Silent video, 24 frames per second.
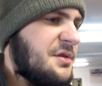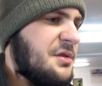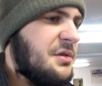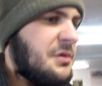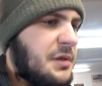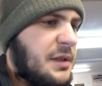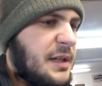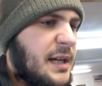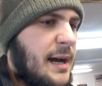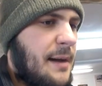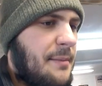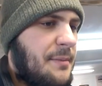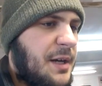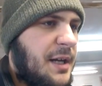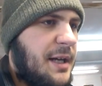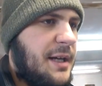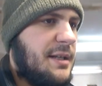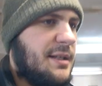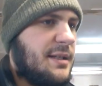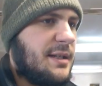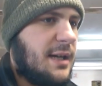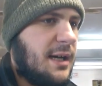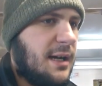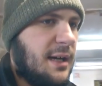to
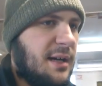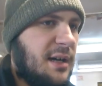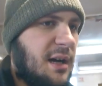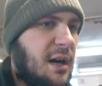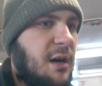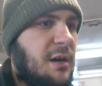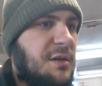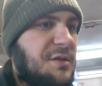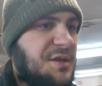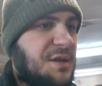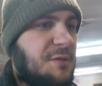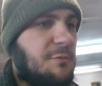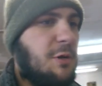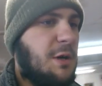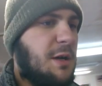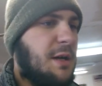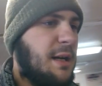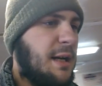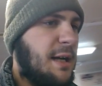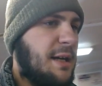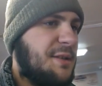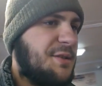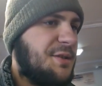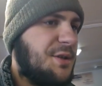accommodate cars and
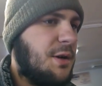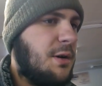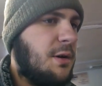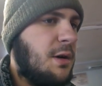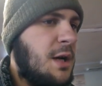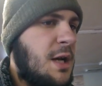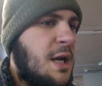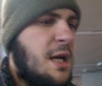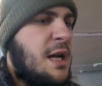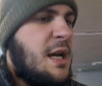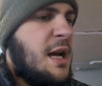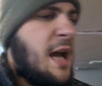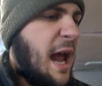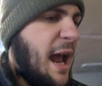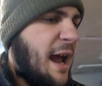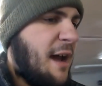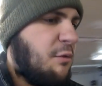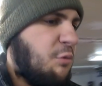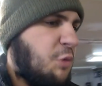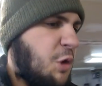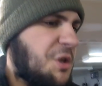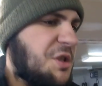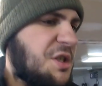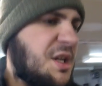whatnot. So,
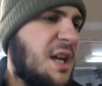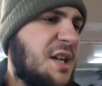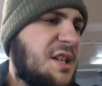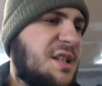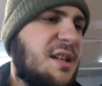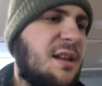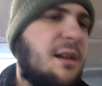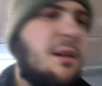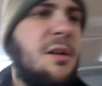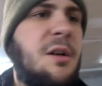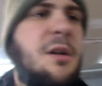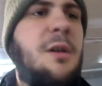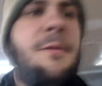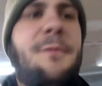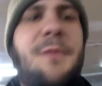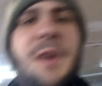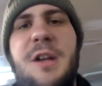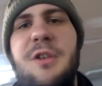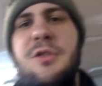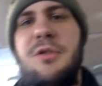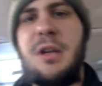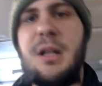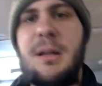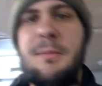and worst case scenario, if I
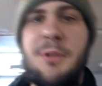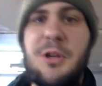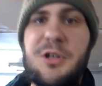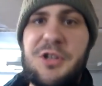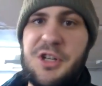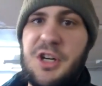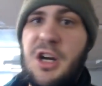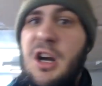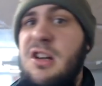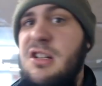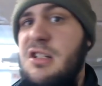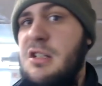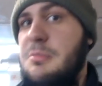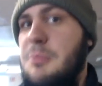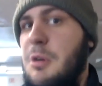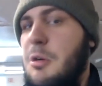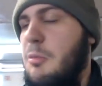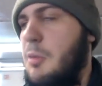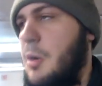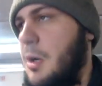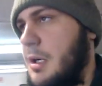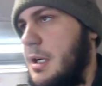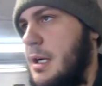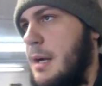do get a bunch of customer
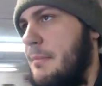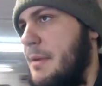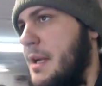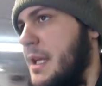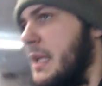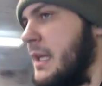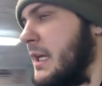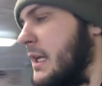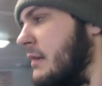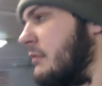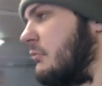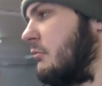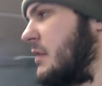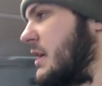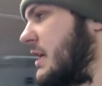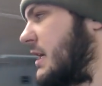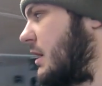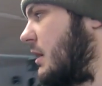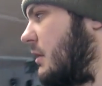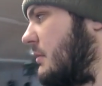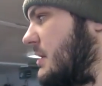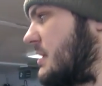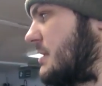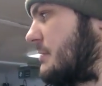work coming in, we
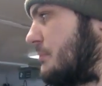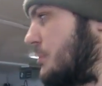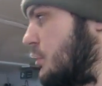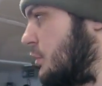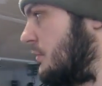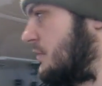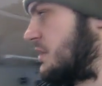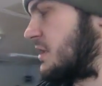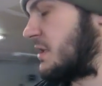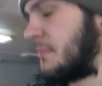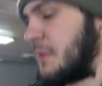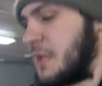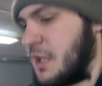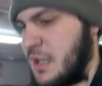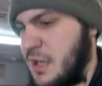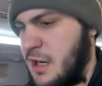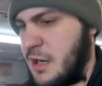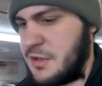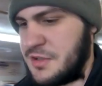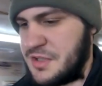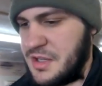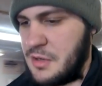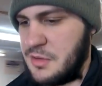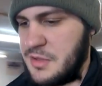can always move some of the
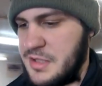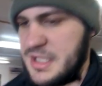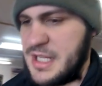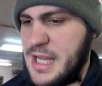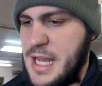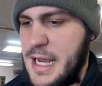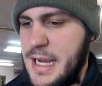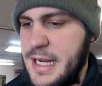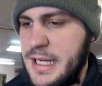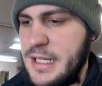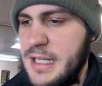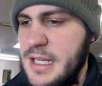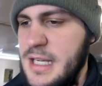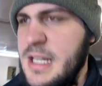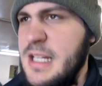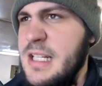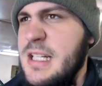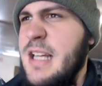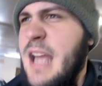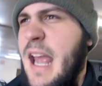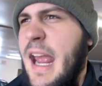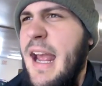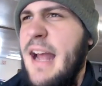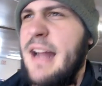cars outside.
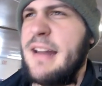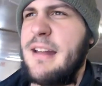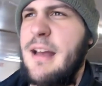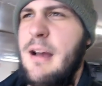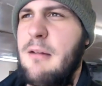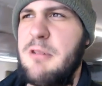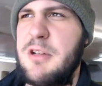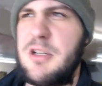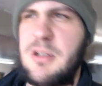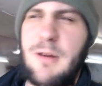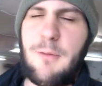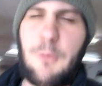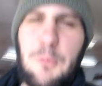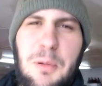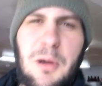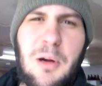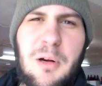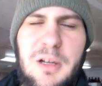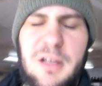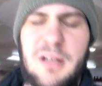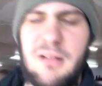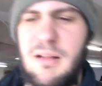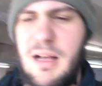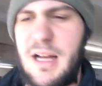And we do have a
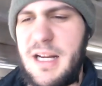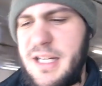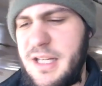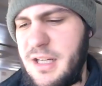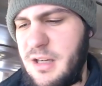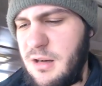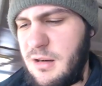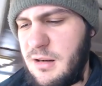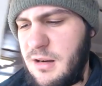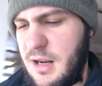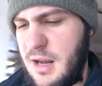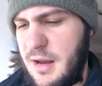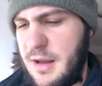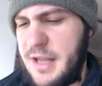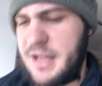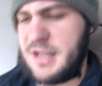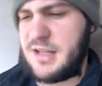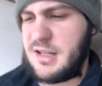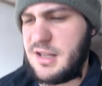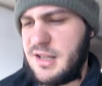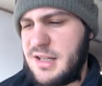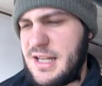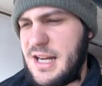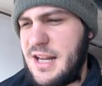parking lot here.
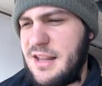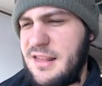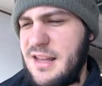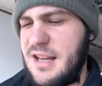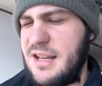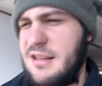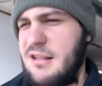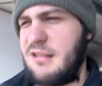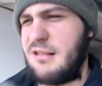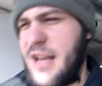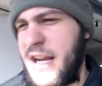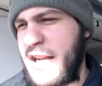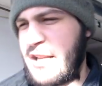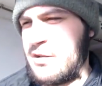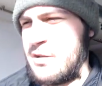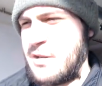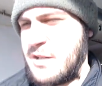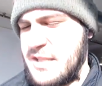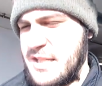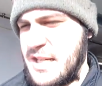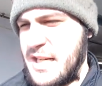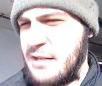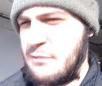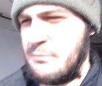It's just, I think the
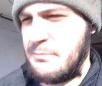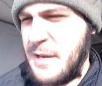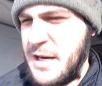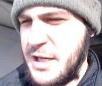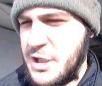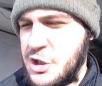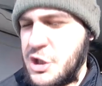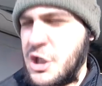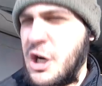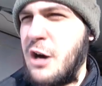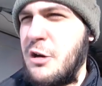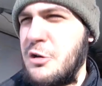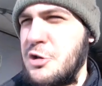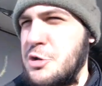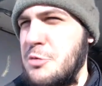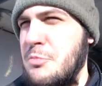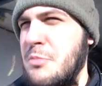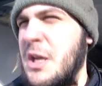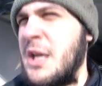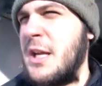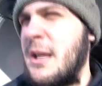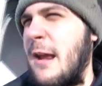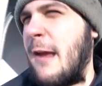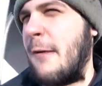landlord said he might charge
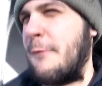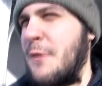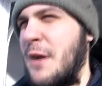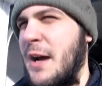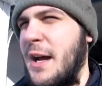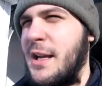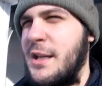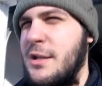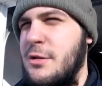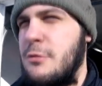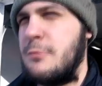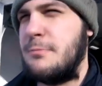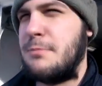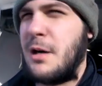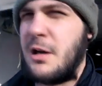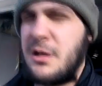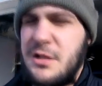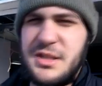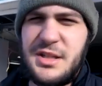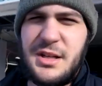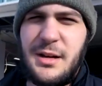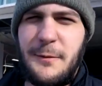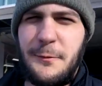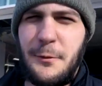me if I do
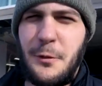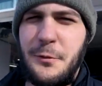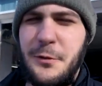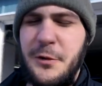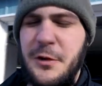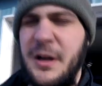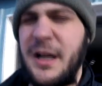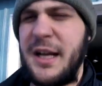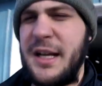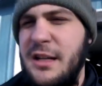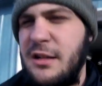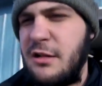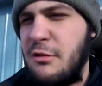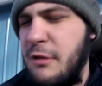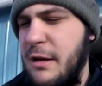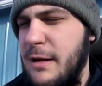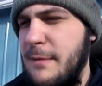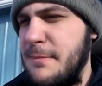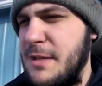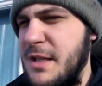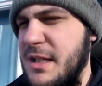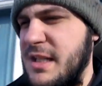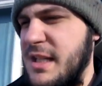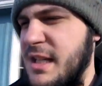park stuff overnight quite
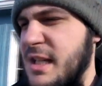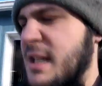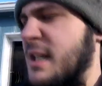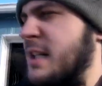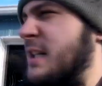a bit.